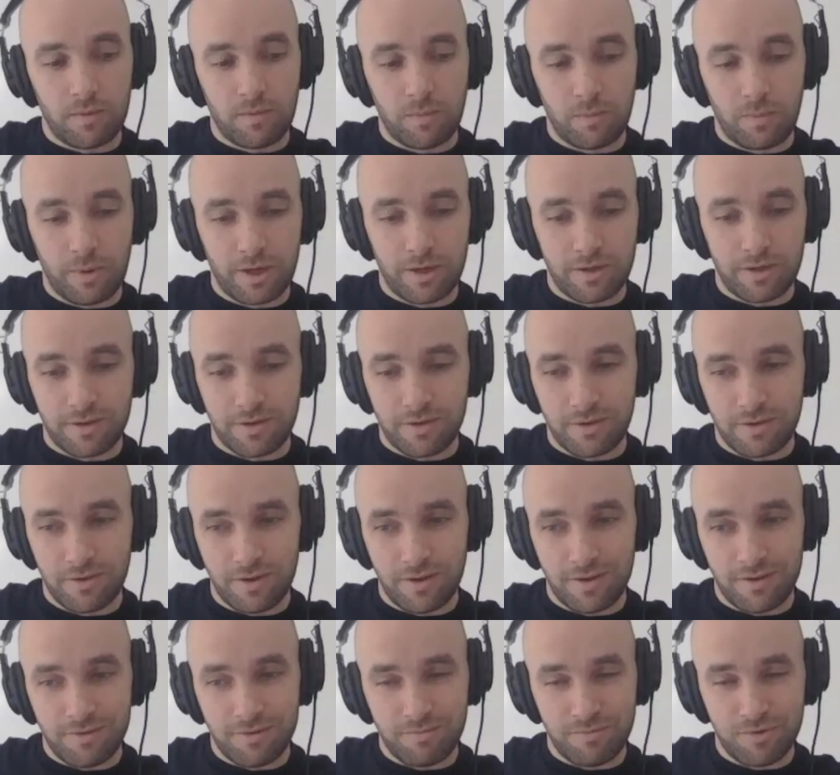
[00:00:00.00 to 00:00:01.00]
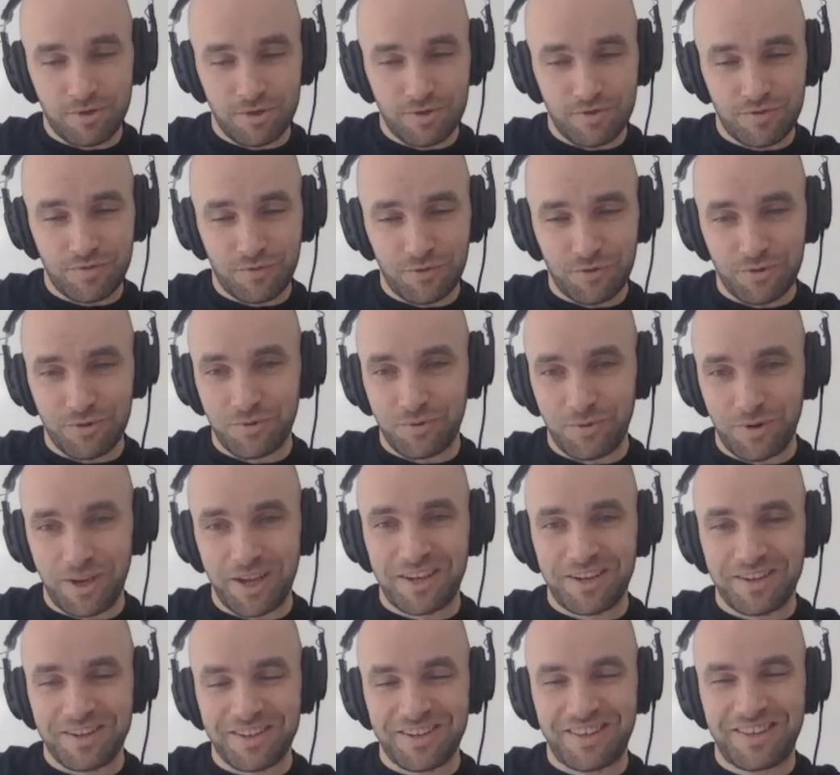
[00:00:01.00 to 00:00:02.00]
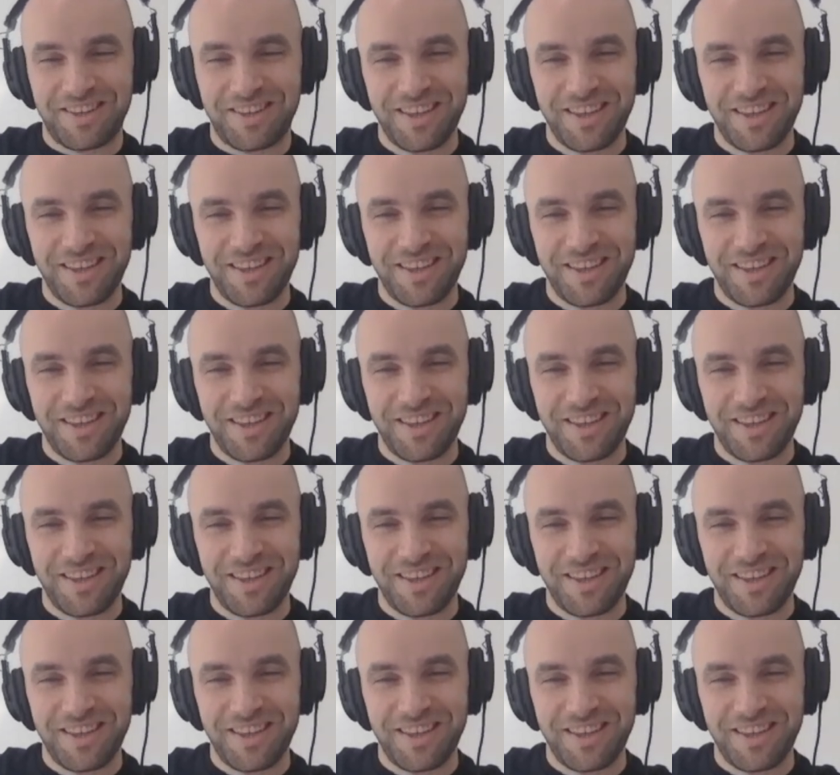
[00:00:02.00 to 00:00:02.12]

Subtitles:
Berta, just for the record,